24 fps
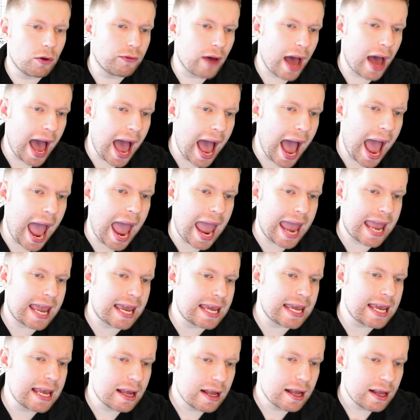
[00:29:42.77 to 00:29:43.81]

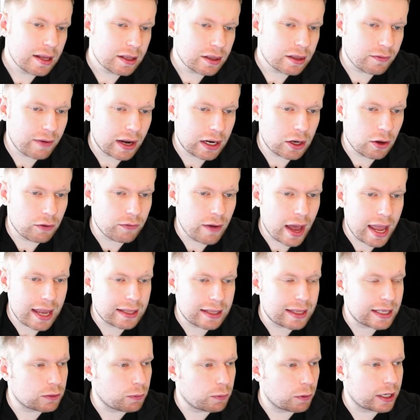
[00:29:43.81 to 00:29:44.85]
a, the value of A,
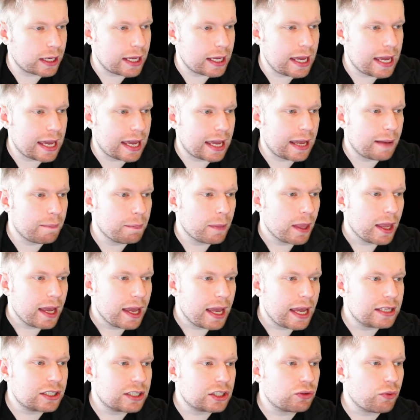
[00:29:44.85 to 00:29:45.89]
this one here,
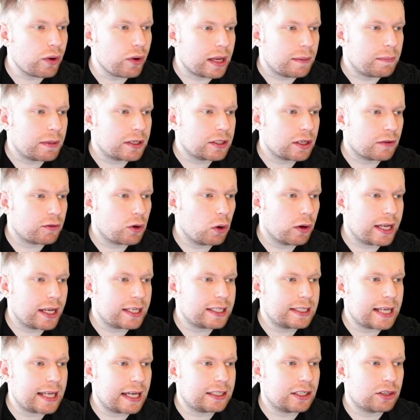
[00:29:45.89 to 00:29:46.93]
is 3 because I've got it
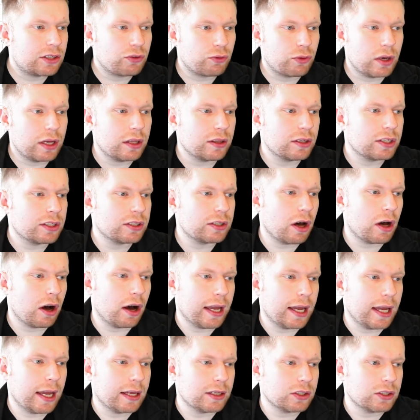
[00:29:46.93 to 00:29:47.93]
set to 3 at the start here.